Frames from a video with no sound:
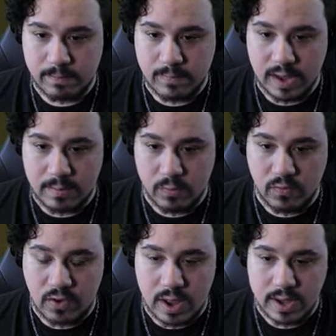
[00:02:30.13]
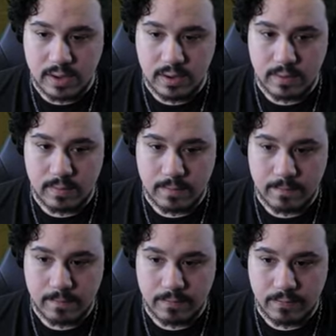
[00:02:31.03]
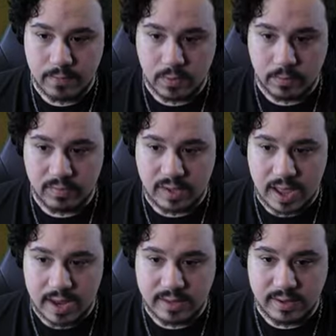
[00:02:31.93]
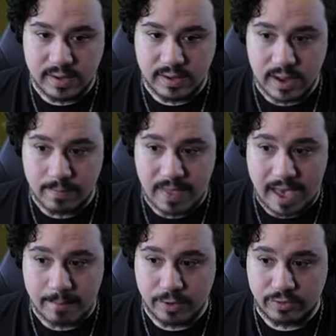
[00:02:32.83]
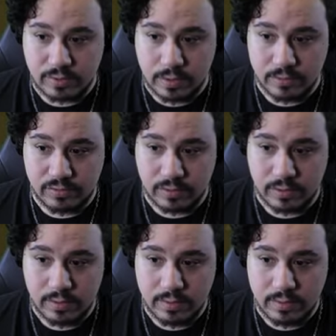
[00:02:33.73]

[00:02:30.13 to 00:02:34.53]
Get a move on. Hope to god it didn't come that much closer.